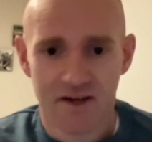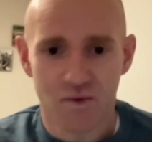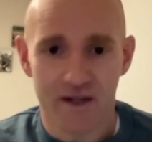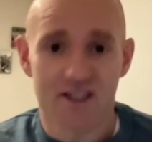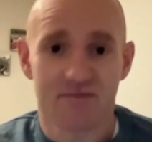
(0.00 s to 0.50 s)

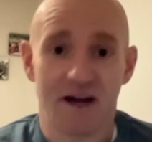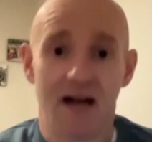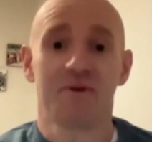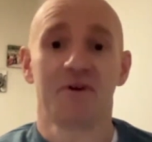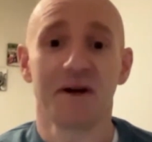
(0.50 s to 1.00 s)
which
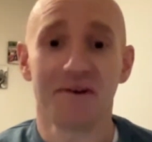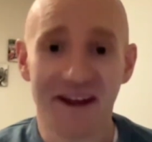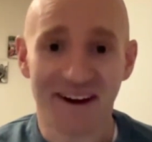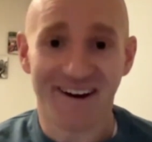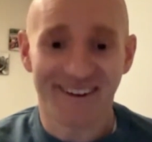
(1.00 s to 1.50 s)
happened quite
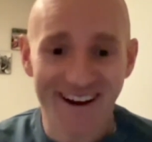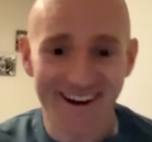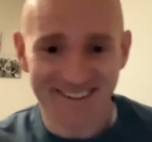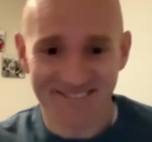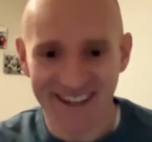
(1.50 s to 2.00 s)

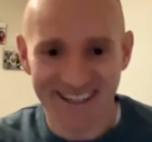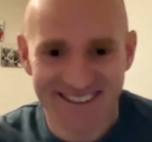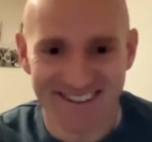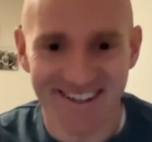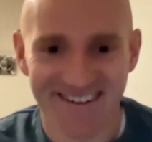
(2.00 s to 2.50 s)
regularly to me.
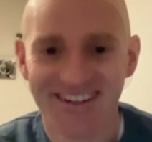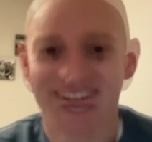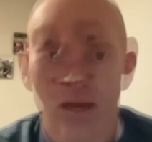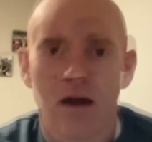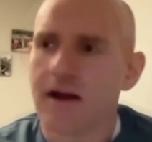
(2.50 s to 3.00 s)
So
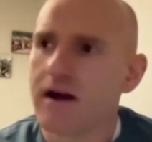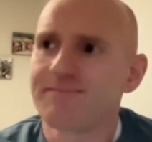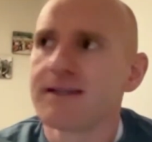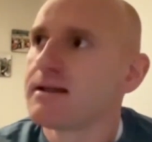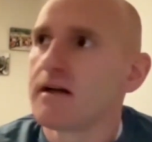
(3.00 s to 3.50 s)
yeah, I
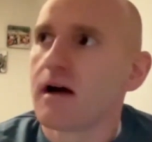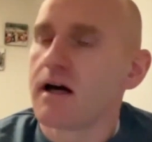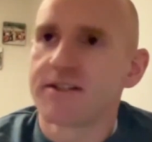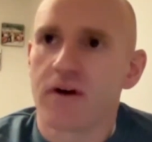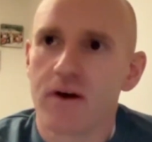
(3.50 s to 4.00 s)

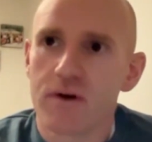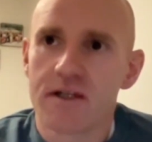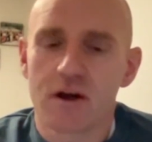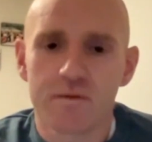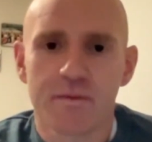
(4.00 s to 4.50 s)
don't know, I always
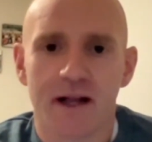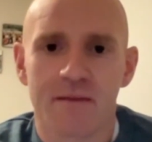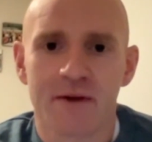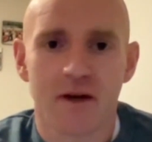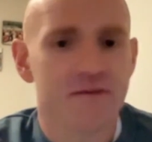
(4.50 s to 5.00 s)
loved
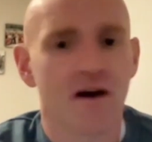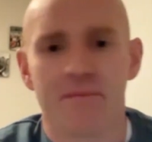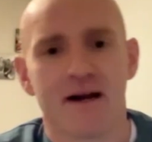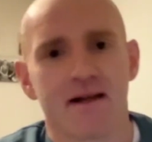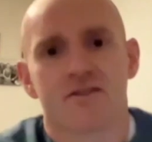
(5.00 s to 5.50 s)
Palma and I've gone
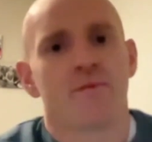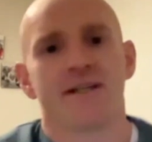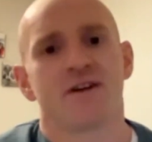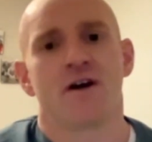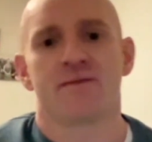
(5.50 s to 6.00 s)
back so many
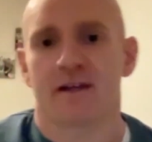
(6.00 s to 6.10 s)
times.